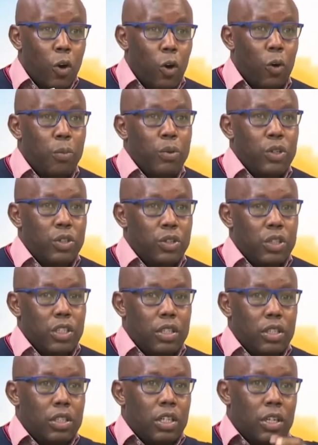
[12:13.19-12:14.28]

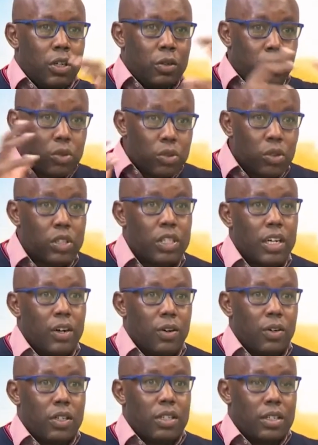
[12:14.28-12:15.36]
opportunity to soldier
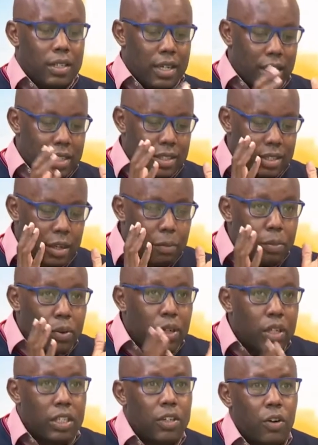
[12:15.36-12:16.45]
on as a
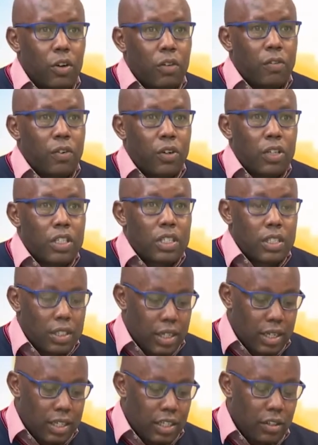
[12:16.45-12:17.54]
political front
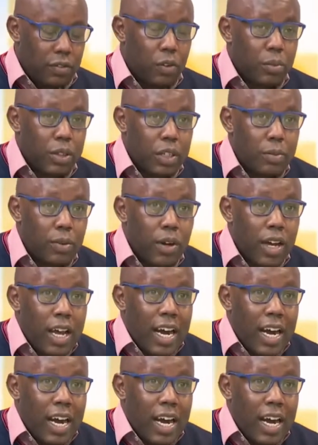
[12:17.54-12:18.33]
that is formidable.